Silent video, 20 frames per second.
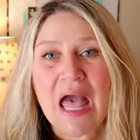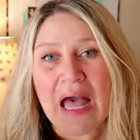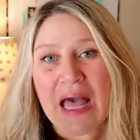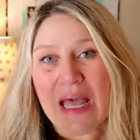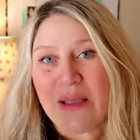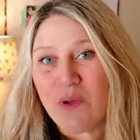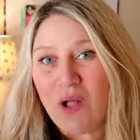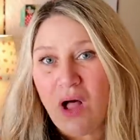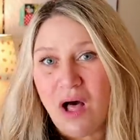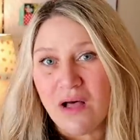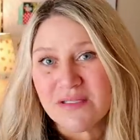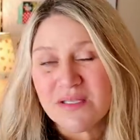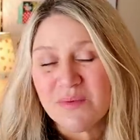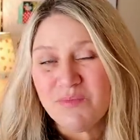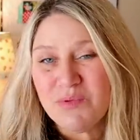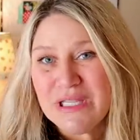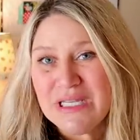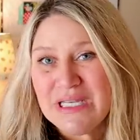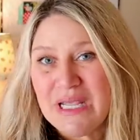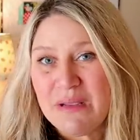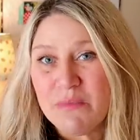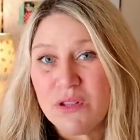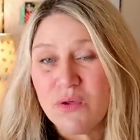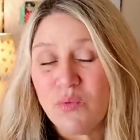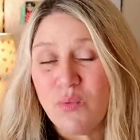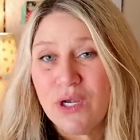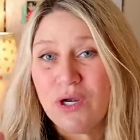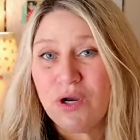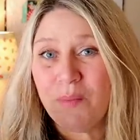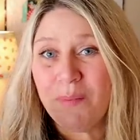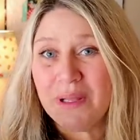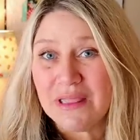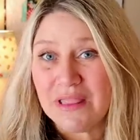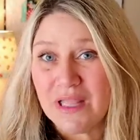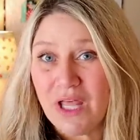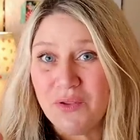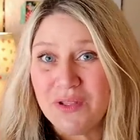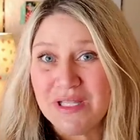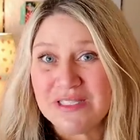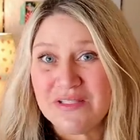I will also put the name of the winner
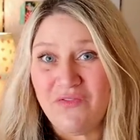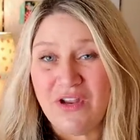below this